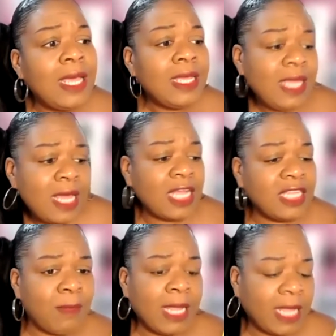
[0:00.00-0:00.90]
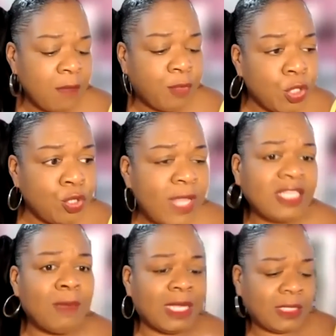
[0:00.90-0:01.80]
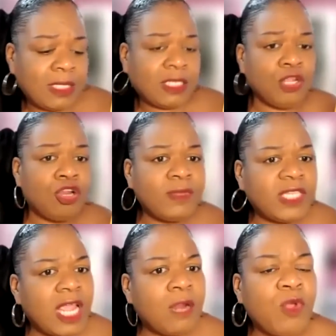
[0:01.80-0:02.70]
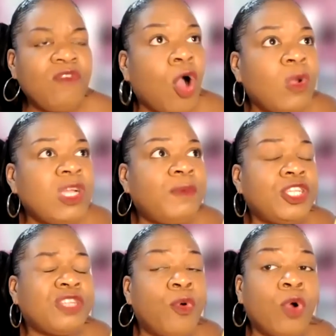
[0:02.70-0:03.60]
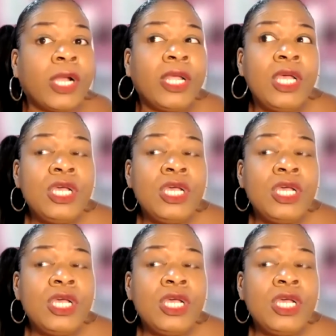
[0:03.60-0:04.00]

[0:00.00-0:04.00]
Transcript: yeah, that's my gay boo, that's my sister, you know what I'm saying? We've always been in support.